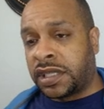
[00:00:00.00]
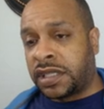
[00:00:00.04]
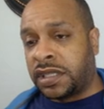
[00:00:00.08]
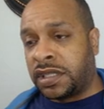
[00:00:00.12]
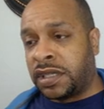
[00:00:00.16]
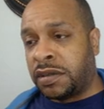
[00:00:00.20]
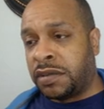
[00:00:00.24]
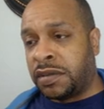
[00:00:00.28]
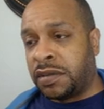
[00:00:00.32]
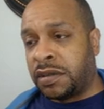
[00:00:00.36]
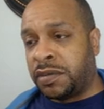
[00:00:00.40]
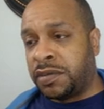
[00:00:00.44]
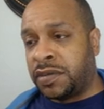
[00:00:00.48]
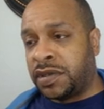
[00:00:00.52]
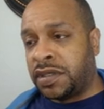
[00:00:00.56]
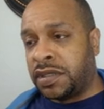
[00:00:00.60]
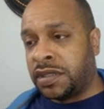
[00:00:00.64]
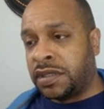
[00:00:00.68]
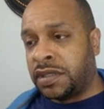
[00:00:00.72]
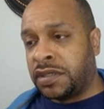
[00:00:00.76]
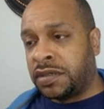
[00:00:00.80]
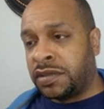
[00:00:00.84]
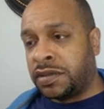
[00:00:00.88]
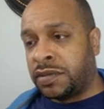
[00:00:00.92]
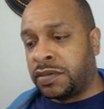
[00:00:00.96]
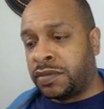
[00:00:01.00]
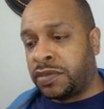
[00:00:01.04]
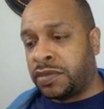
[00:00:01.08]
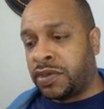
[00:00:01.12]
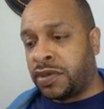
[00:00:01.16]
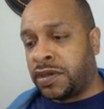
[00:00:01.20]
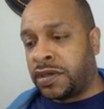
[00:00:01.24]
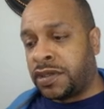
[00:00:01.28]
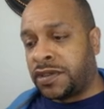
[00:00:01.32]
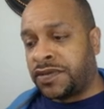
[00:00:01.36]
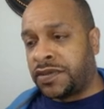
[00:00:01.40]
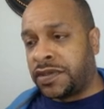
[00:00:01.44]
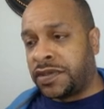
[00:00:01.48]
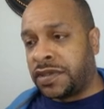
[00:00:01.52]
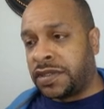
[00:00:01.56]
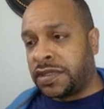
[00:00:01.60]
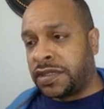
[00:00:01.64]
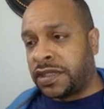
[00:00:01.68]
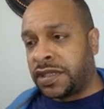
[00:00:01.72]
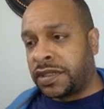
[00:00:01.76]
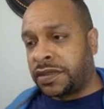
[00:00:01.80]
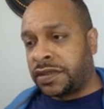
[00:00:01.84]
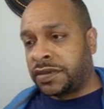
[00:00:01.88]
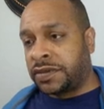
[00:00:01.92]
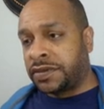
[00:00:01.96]
acting up. Let me pause for a
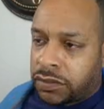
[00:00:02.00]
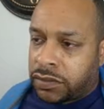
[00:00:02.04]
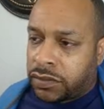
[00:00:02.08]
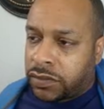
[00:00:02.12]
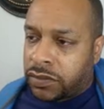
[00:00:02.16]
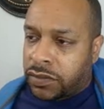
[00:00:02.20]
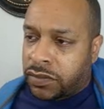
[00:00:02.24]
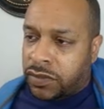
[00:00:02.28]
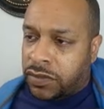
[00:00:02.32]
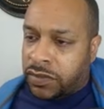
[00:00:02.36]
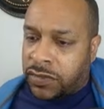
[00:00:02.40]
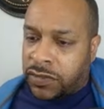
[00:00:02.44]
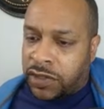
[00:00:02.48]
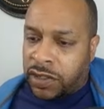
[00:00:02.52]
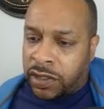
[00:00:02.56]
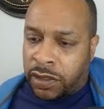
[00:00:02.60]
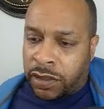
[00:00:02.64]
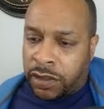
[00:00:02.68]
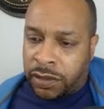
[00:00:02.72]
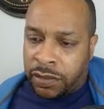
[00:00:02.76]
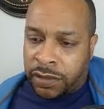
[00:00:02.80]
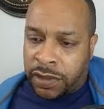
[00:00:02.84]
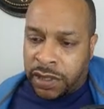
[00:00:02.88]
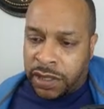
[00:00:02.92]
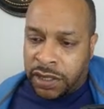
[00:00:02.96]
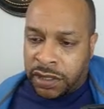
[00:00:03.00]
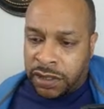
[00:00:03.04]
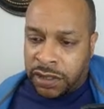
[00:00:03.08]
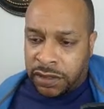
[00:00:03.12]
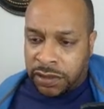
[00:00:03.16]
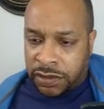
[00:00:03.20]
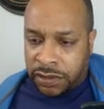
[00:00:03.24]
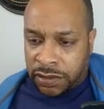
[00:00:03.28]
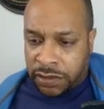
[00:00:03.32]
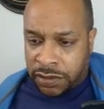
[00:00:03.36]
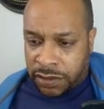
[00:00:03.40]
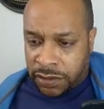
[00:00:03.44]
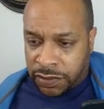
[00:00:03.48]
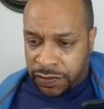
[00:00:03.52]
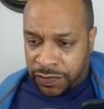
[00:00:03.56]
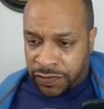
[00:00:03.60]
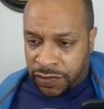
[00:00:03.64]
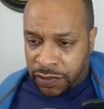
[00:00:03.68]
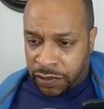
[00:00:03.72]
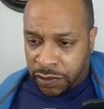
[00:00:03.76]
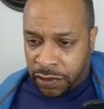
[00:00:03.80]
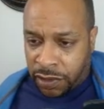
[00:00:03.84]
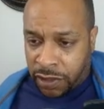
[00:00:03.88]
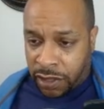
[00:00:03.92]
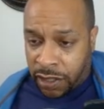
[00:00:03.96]
sec. All right,
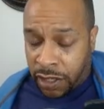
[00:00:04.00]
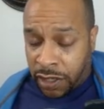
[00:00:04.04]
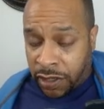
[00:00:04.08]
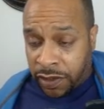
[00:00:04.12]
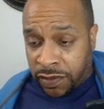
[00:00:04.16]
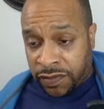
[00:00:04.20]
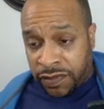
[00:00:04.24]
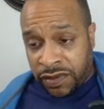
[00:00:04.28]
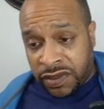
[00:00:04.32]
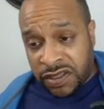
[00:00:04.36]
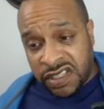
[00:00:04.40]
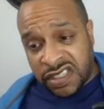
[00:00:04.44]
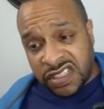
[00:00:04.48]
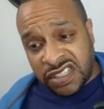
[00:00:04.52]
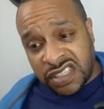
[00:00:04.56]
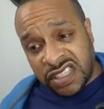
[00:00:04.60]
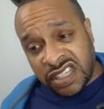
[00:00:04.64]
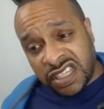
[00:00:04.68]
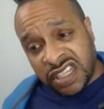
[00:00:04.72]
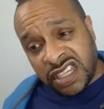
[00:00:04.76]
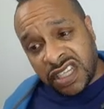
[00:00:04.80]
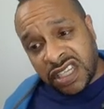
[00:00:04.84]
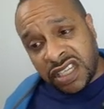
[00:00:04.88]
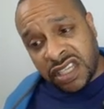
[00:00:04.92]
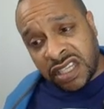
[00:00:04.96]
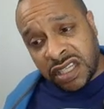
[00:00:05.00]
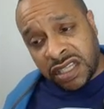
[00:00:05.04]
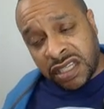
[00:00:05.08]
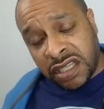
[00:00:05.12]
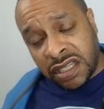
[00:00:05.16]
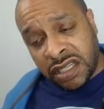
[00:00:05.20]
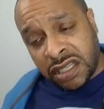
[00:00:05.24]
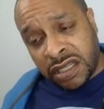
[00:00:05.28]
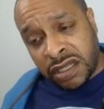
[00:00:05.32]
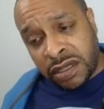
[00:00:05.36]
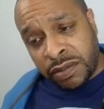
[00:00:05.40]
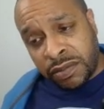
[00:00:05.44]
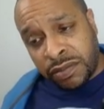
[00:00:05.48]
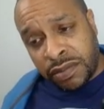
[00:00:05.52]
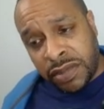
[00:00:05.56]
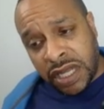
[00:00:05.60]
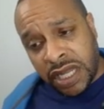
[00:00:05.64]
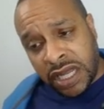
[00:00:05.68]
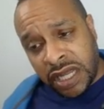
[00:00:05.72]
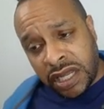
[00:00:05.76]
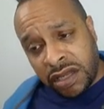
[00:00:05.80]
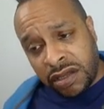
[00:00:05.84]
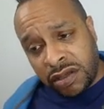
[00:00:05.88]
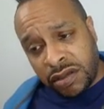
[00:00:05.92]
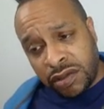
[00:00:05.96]
view our harvest and
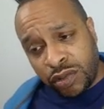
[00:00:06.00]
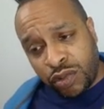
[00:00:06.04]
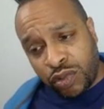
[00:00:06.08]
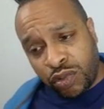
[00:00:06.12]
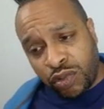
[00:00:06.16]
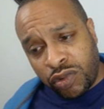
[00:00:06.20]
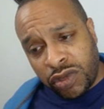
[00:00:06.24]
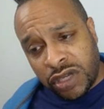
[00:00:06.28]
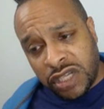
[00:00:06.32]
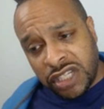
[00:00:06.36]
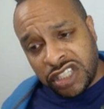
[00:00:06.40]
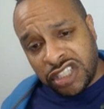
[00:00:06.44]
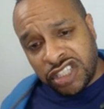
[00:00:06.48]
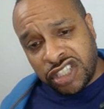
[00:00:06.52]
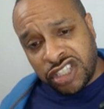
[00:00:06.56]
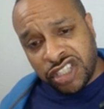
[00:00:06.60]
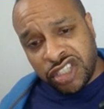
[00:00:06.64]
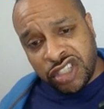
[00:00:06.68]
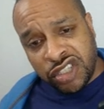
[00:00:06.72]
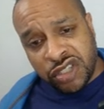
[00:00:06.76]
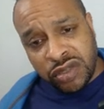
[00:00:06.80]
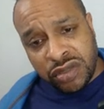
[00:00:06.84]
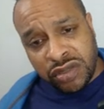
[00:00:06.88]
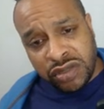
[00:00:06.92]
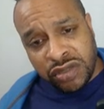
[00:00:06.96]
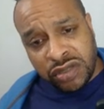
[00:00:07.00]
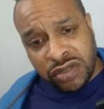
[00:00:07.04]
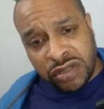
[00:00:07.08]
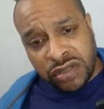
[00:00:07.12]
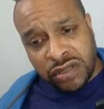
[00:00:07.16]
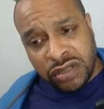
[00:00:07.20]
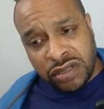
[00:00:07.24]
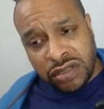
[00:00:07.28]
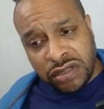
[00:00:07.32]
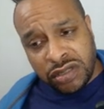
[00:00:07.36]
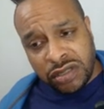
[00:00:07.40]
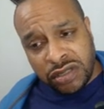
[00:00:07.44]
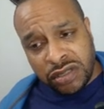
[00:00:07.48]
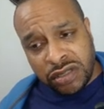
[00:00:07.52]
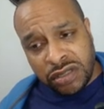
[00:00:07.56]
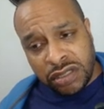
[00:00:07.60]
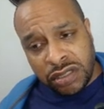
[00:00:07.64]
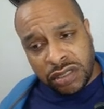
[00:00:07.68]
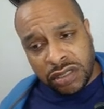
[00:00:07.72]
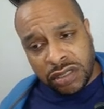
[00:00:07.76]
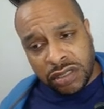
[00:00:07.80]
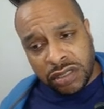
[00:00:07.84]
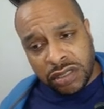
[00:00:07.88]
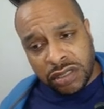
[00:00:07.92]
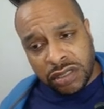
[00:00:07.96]
about one
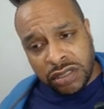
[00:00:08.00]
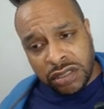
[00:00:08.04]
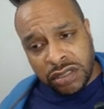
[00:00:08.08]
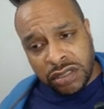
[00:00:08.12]
Jewel.